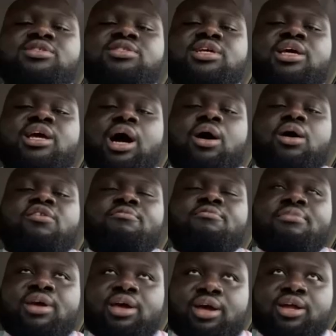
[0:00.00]
sing all
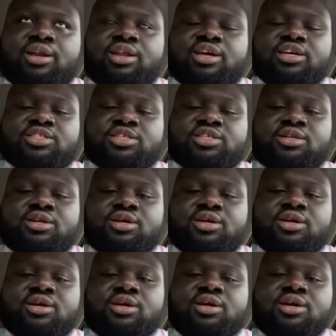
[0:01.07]
of Mint Condition.
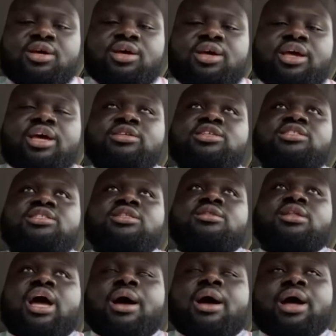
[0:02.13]
It's just,
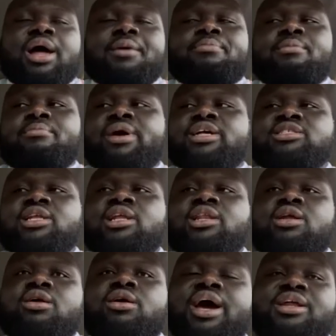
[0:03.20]
I, I basically
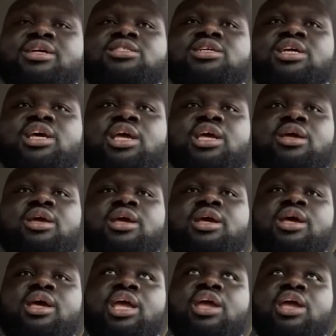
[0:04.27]
learned how to sing
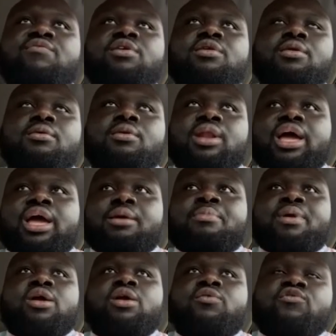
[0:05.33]
even, like,
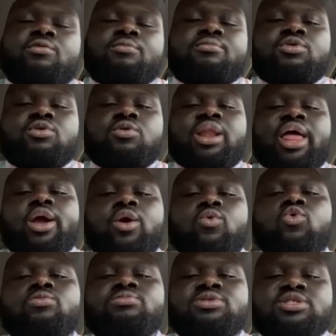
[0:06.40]
better from doing, like,
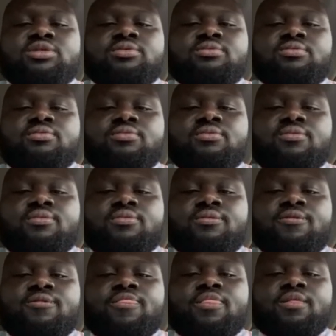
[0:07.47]
groups.
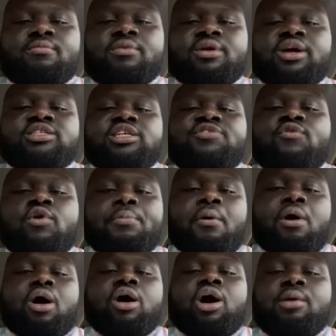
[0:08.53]
Because it's
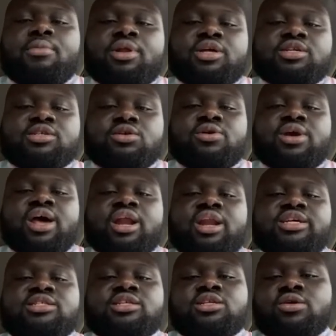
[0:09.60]
four-part harmony, so you got to
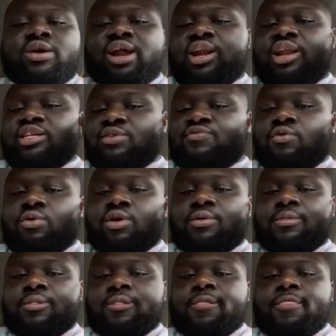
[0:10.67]
listen, you got to listen for
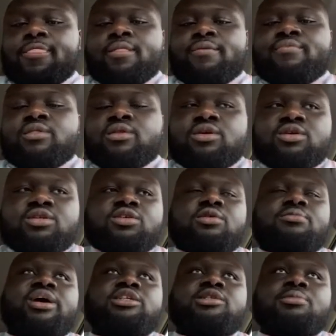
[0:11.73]
it.
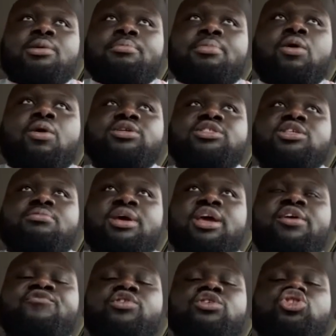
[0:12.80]
So basically, but Boyz two
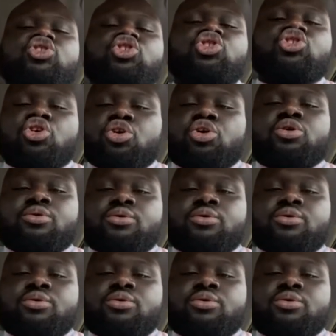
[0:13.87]
Men, for sure.